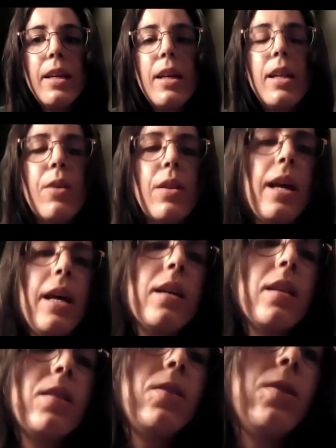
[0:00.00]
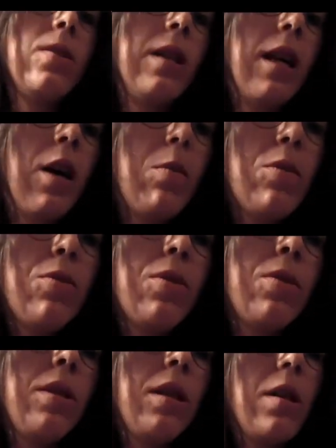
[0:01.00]
And I would like to now move
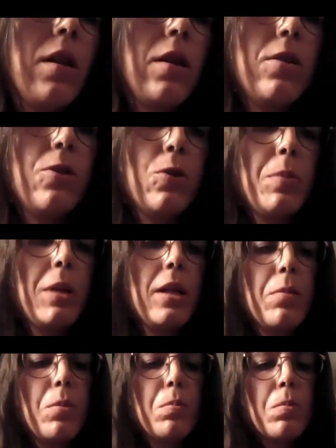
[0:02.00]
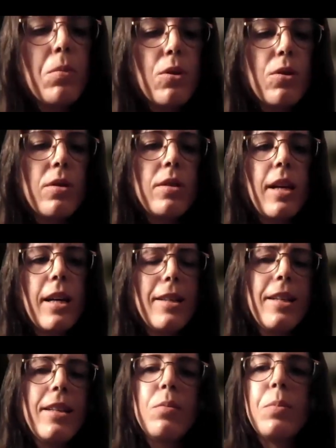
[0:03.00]
on to a bit more
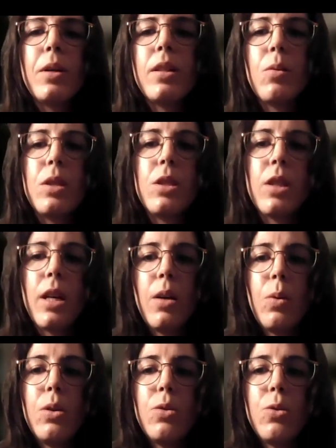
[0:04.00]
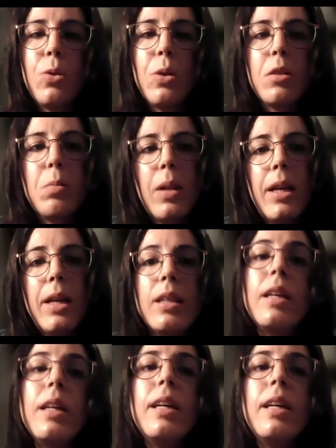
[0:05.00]
technical part in which I want to explain